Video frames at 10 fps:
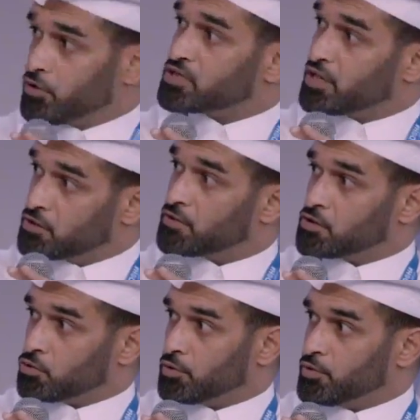years into the
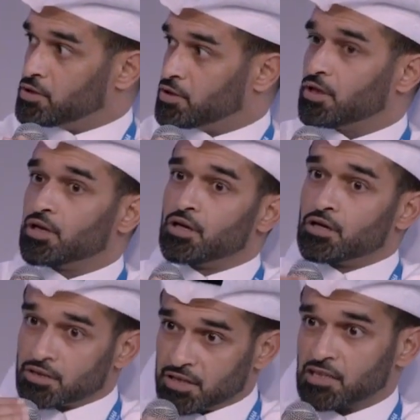tournament.
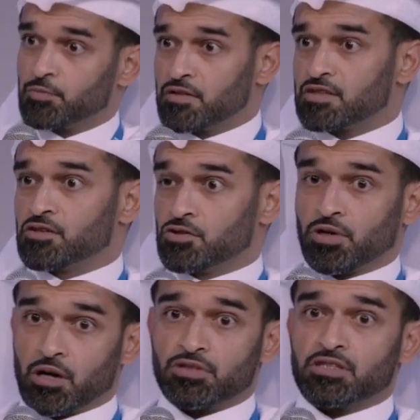6 months into
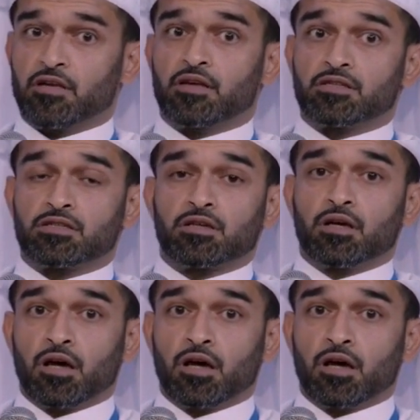it, I will say this.